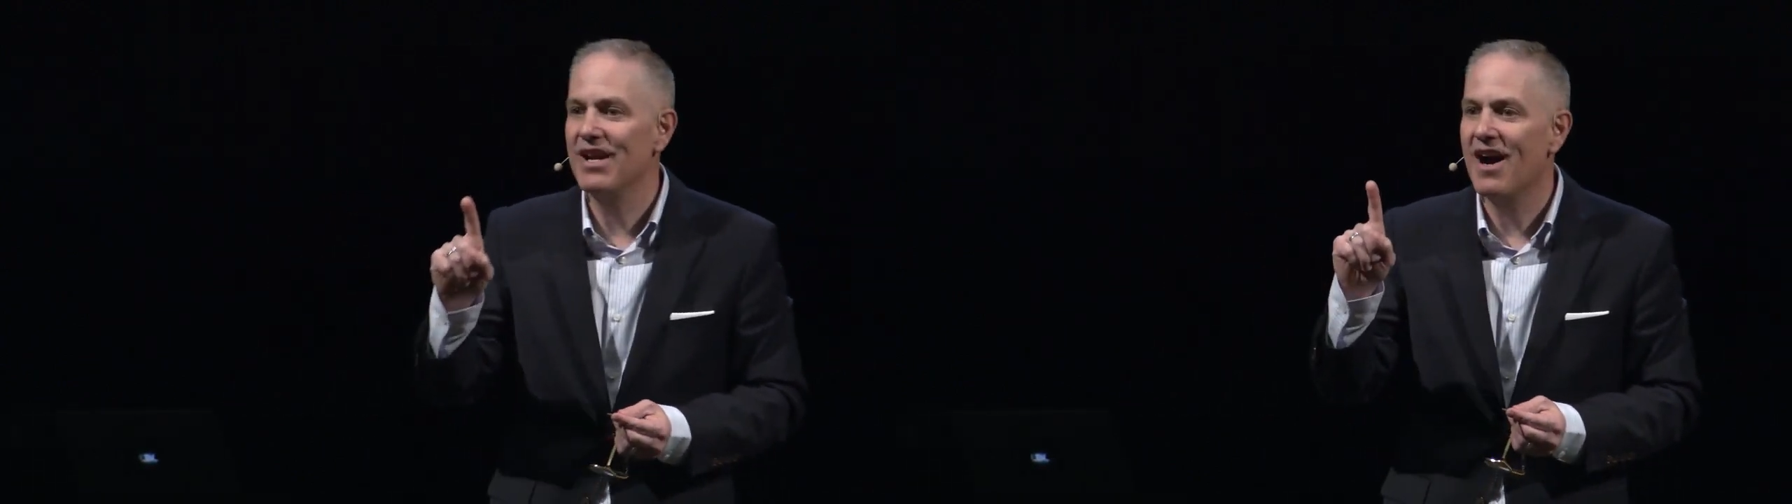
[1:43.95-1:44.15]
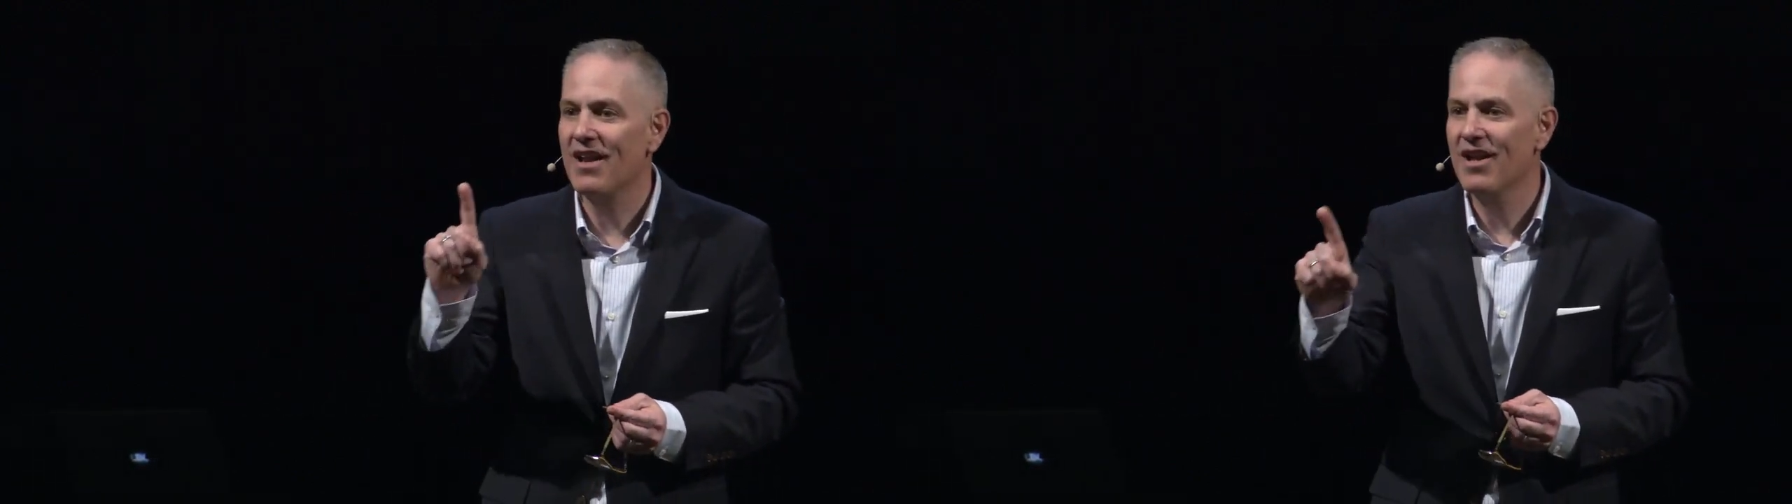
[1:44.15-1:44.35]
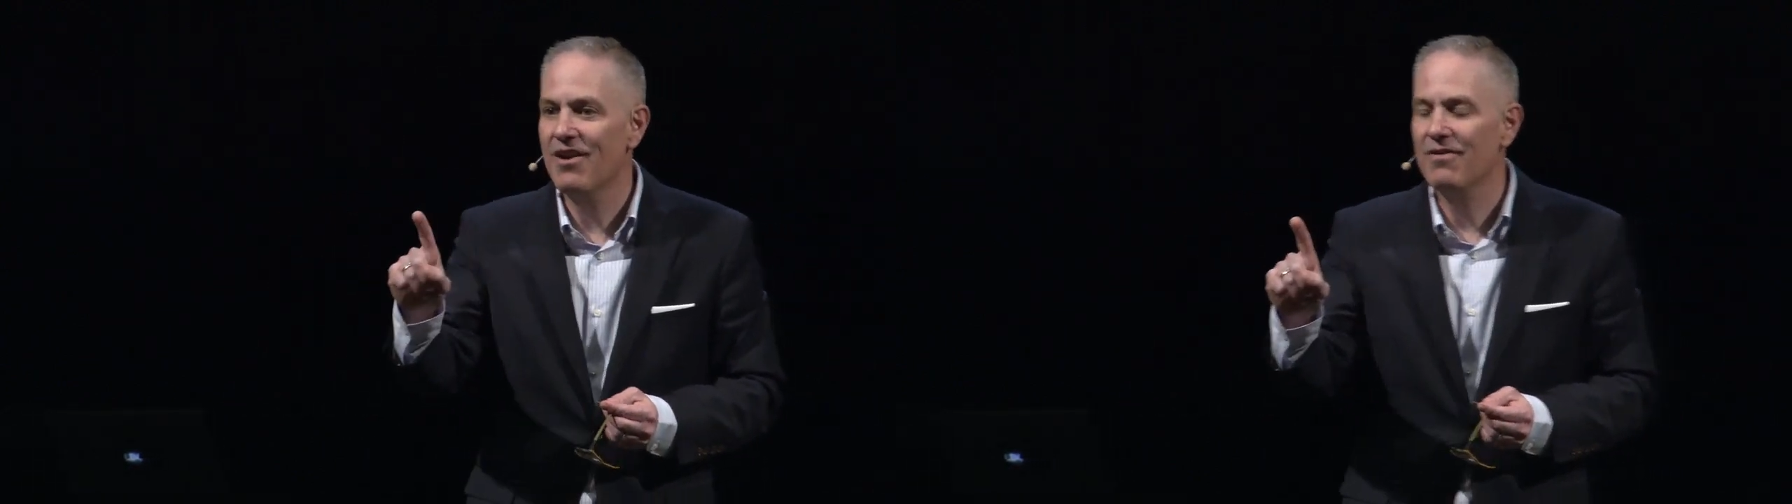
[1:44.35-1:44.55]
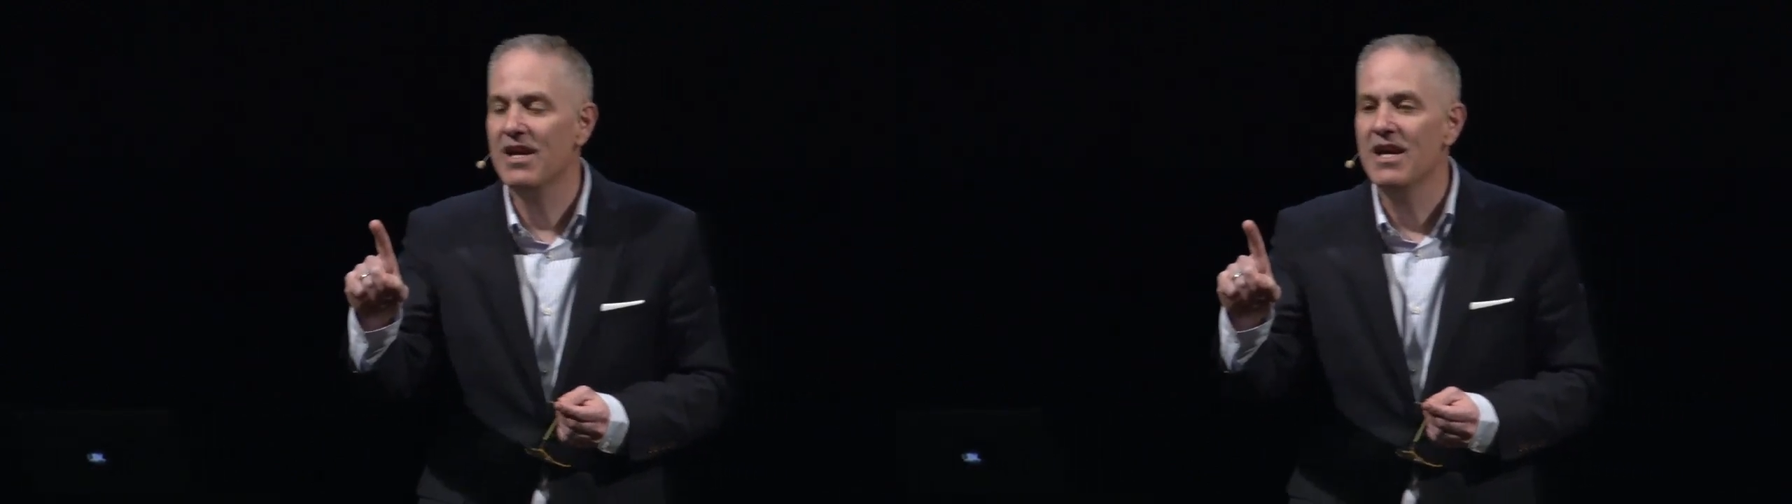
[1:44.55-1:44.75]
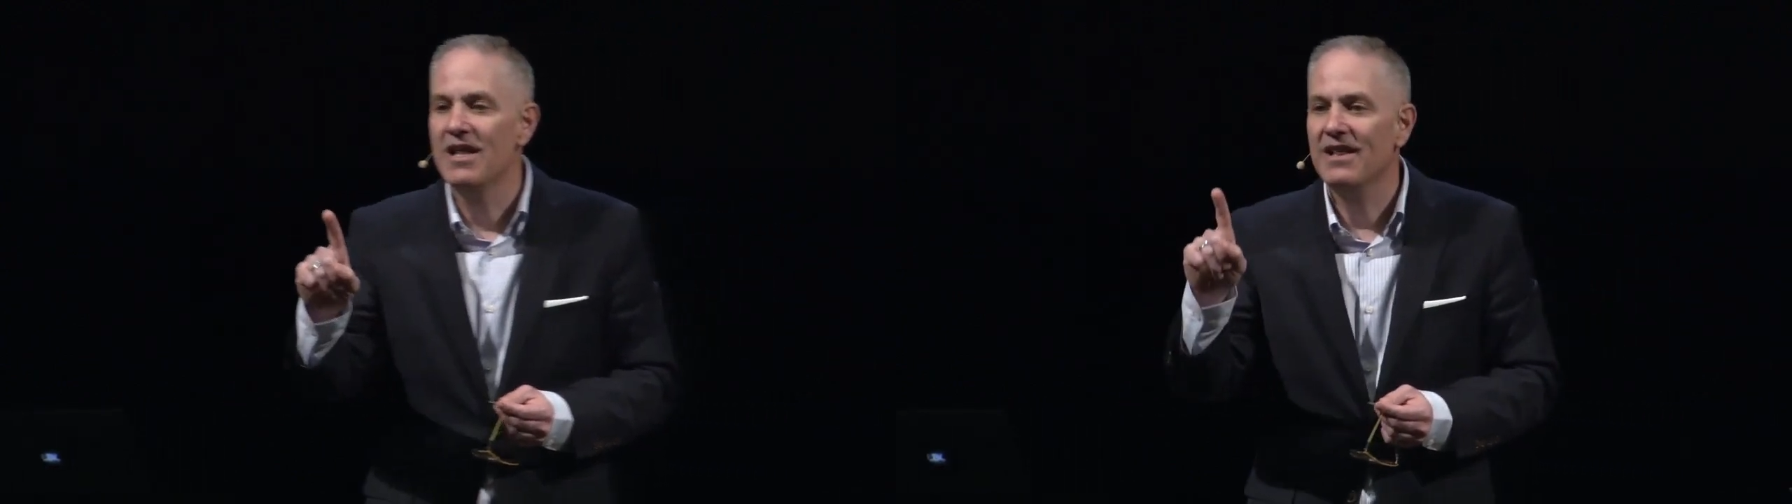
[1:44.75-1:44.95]
God alone.
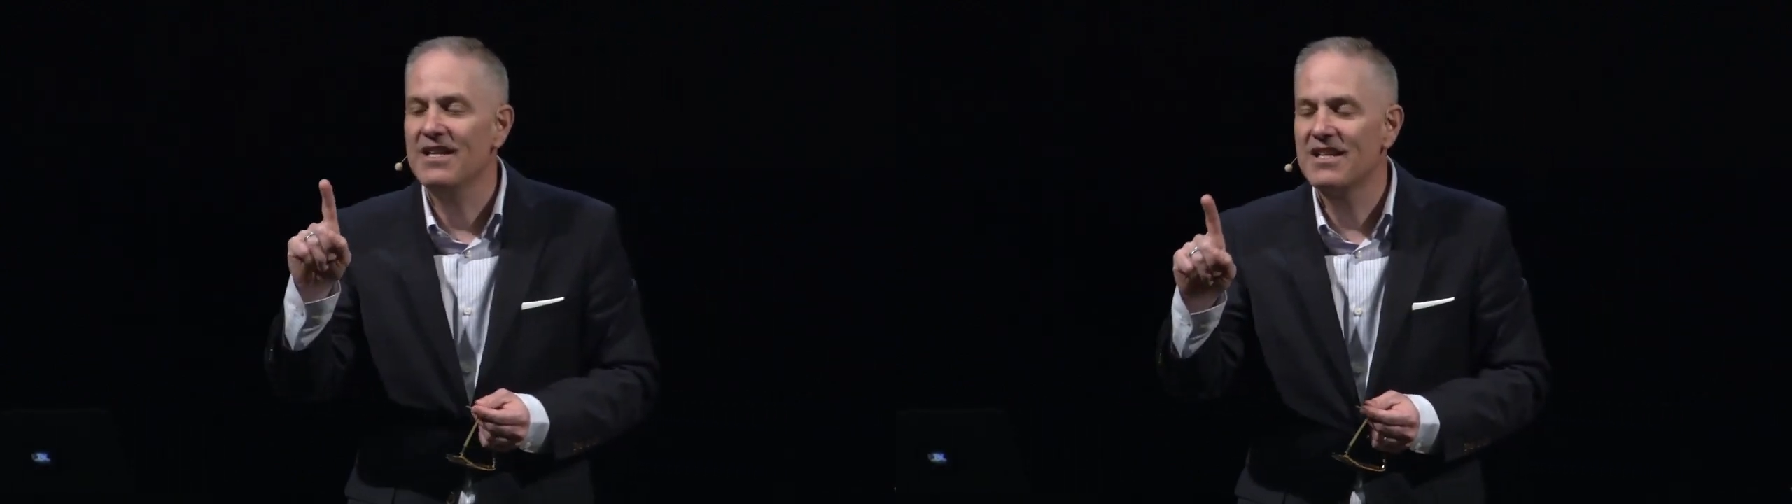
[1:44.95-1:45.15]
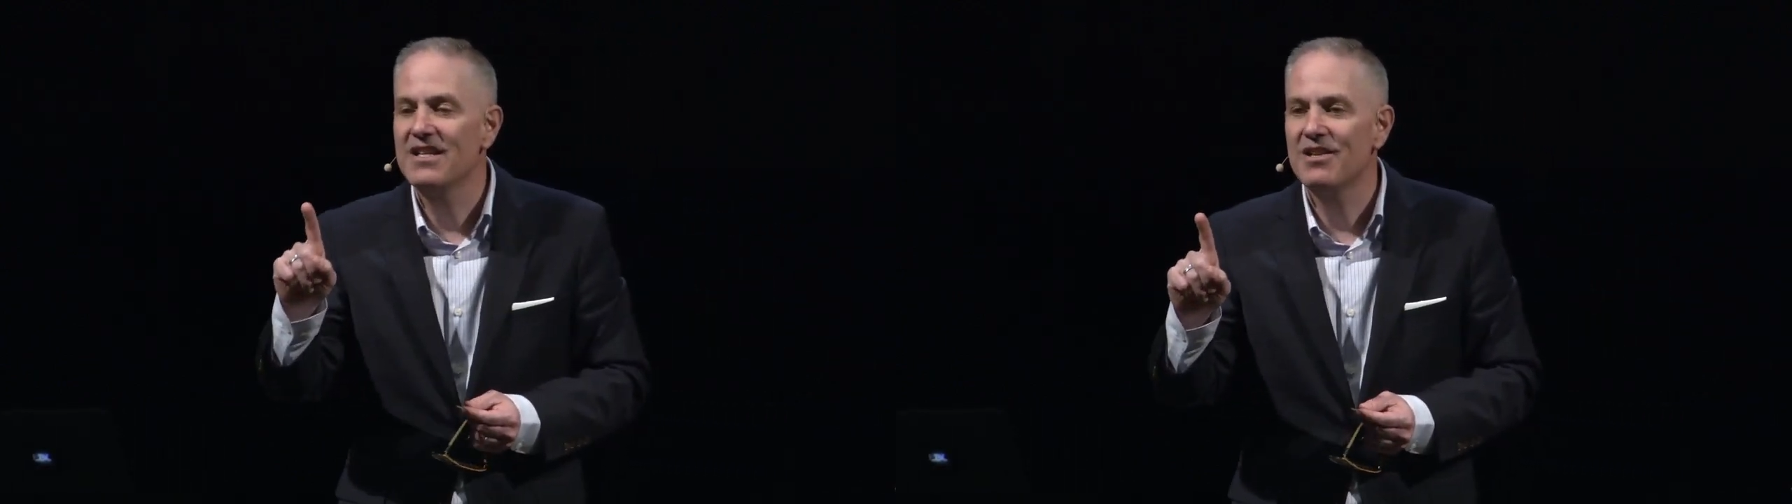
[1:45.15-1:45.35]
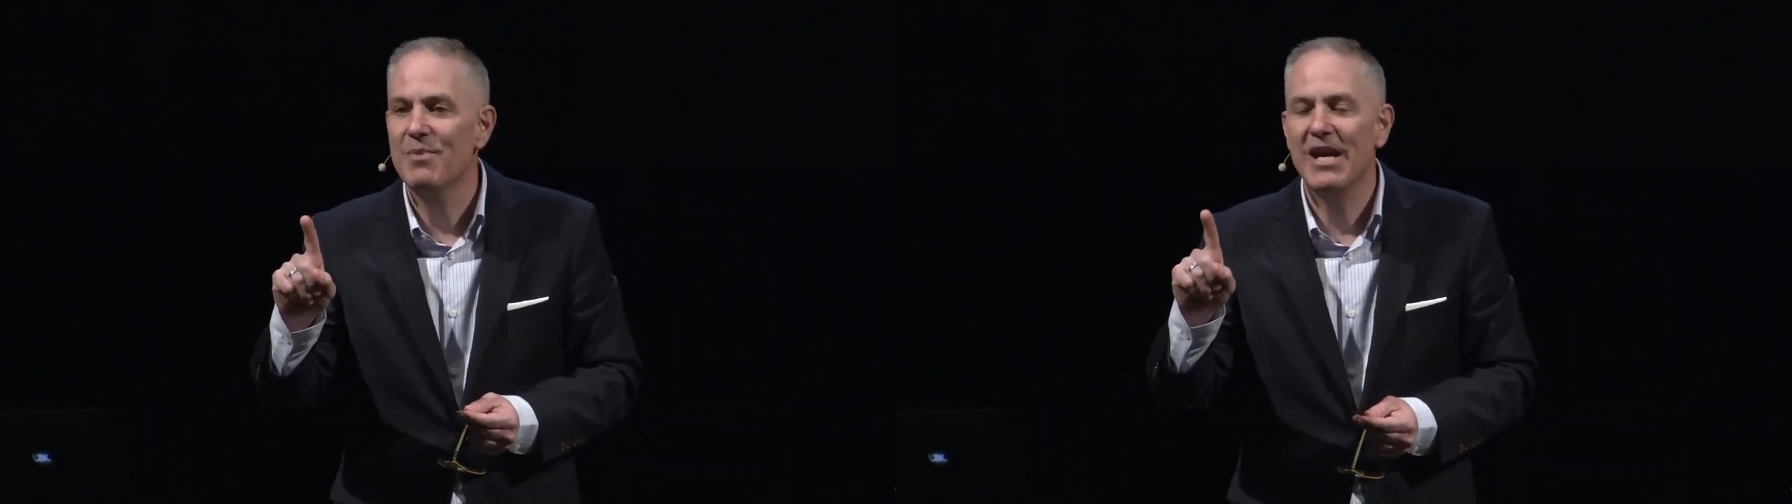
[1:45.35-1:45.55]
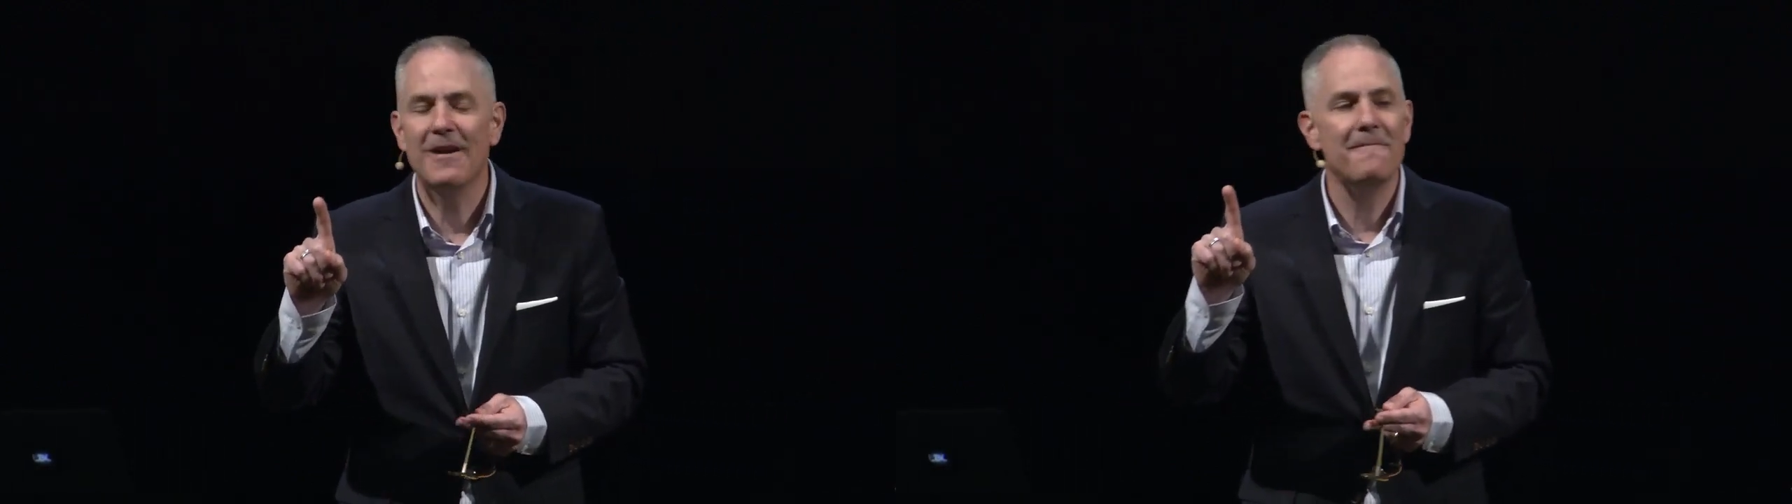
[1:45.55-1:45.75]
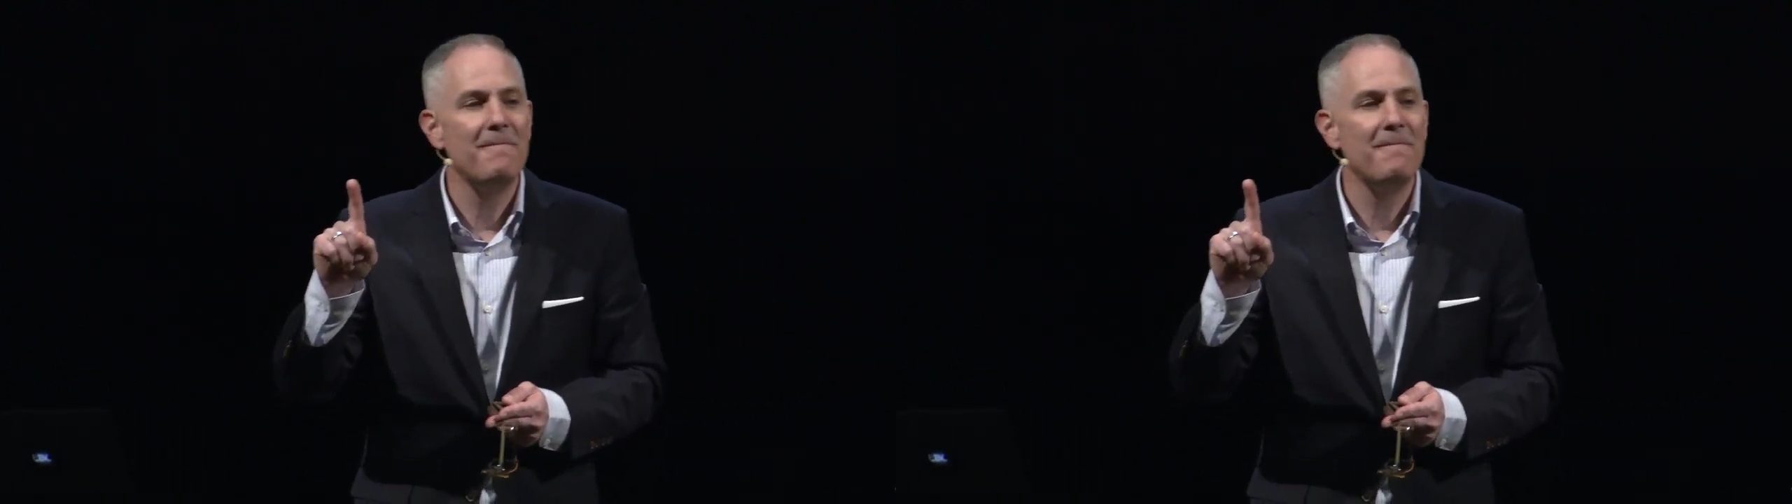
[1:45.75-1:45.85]
Listen to me.